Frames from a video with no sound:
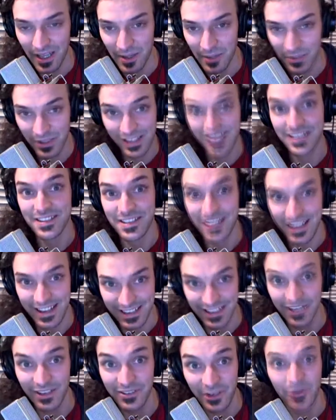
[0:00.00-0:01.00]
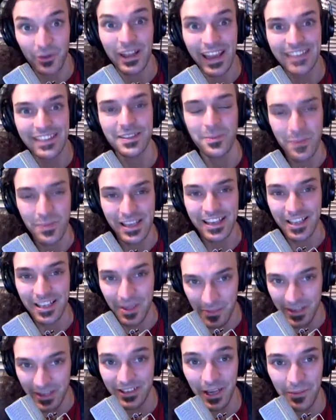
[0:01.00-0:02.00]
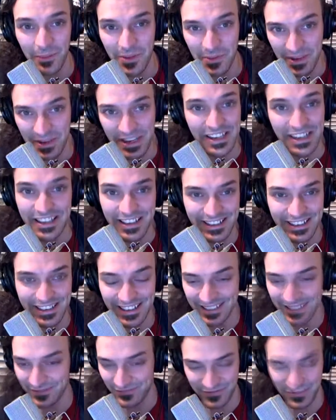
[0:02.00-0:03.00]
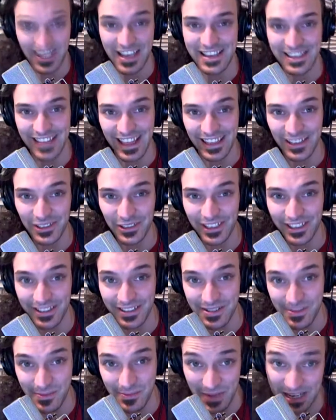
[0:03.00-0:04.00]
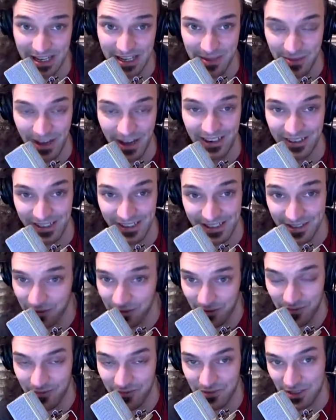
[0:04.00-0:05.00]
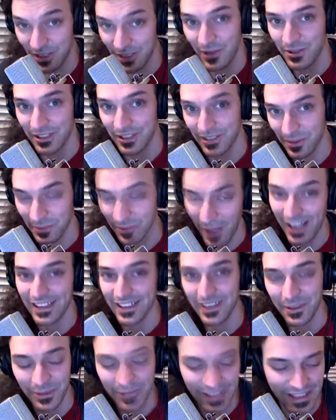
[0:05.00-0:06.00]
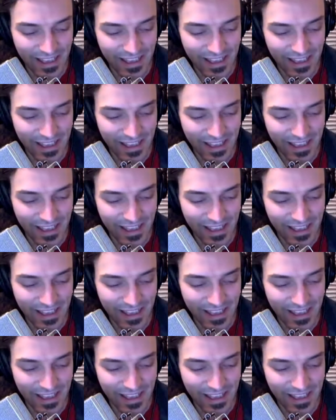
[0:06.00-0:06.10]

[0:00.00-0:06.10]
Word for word: But he said, you know, don't hate the media, become the media, and I've taken that on as Media Monarchy's sort of slogan or motto.